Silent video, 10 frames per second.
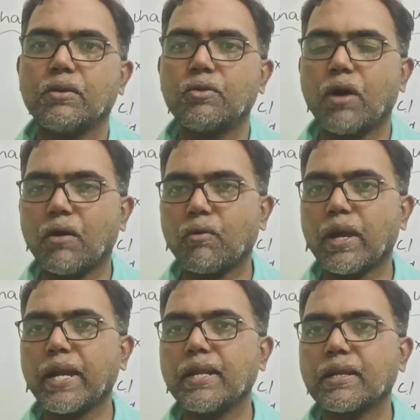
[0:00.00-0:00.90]
to
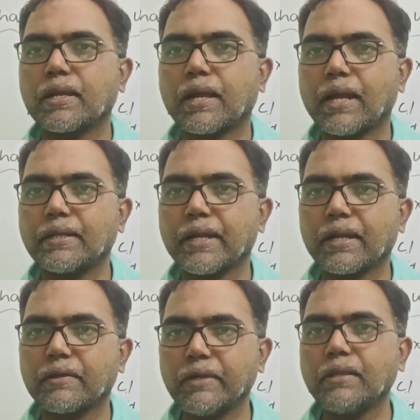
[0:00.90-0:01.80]
avoid
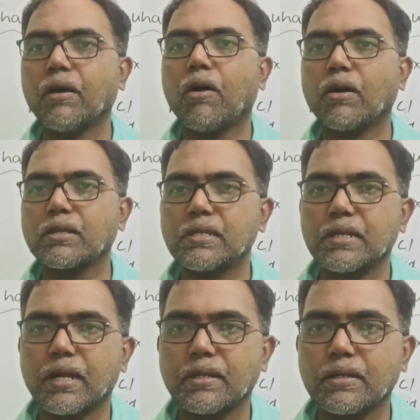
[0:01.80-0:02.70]
contact with
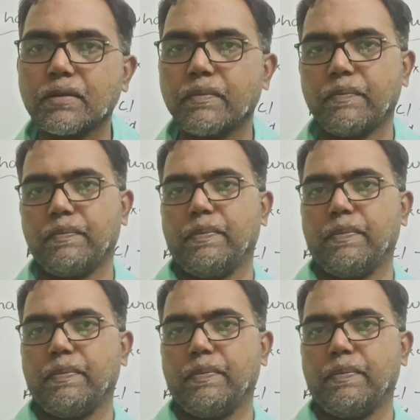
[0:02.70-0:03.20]
oxygen atom.